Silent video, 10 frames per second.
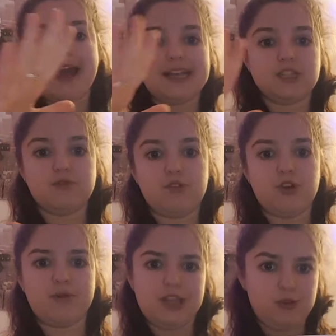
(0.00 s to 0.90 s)
past the
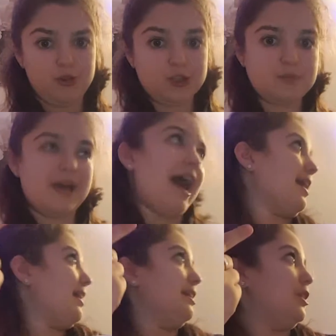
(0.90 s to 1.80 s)
photo, and then you looked
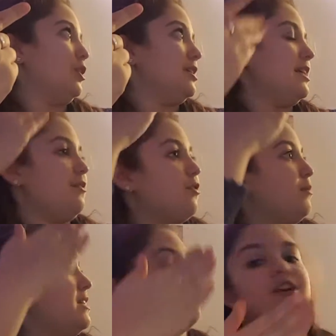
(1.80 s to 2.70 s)
back and looked at it
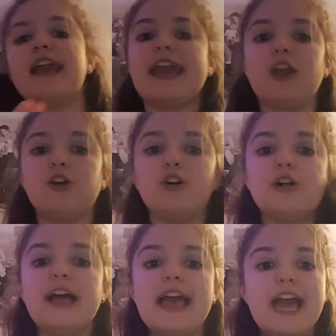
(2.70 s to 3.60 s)
from a different
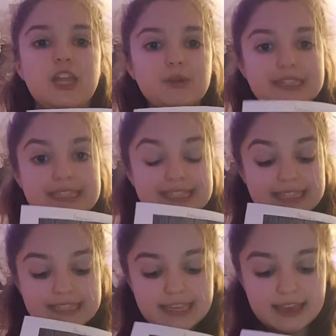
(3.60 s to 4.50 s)
angle, and you can
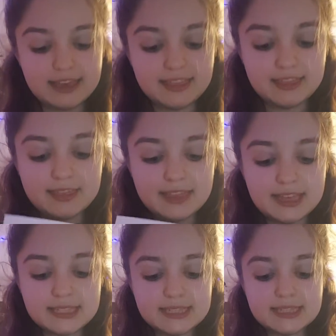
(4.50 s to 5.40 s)
see that
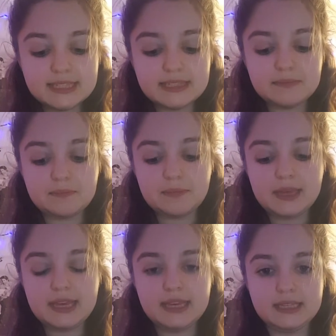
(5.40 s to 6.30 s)
this
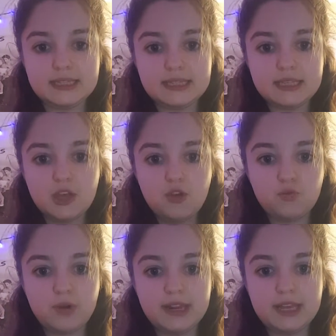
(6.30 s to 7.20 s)
piece
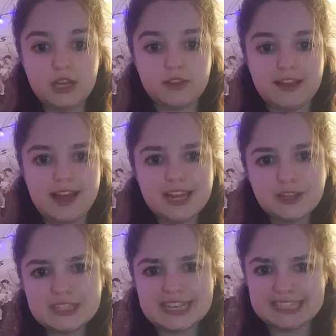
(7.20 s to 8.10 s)
right here that kind of
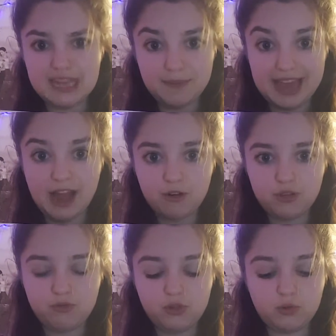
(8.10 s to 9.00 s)
looks like it's coming out of
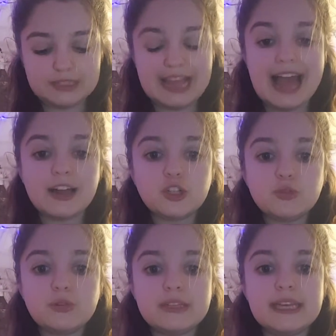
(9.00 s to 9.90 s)
the floor is
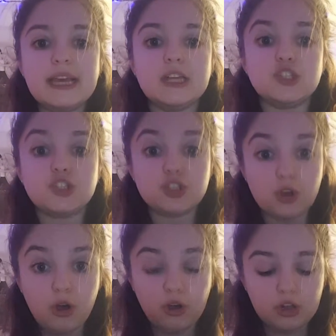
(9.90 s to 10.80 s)
actually a
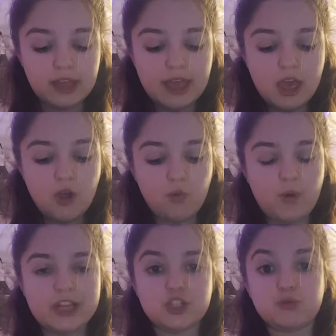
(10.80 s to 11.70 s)
skull,
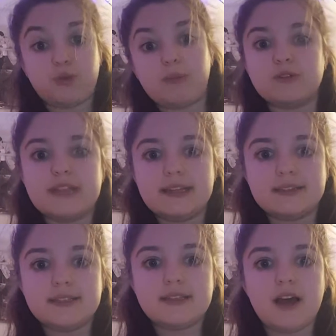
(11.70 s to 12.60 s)
which
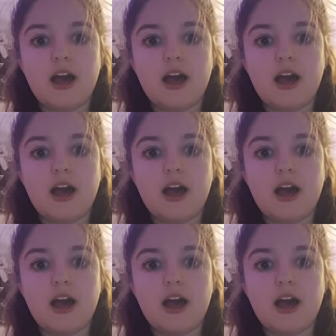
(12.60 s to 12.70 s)
represents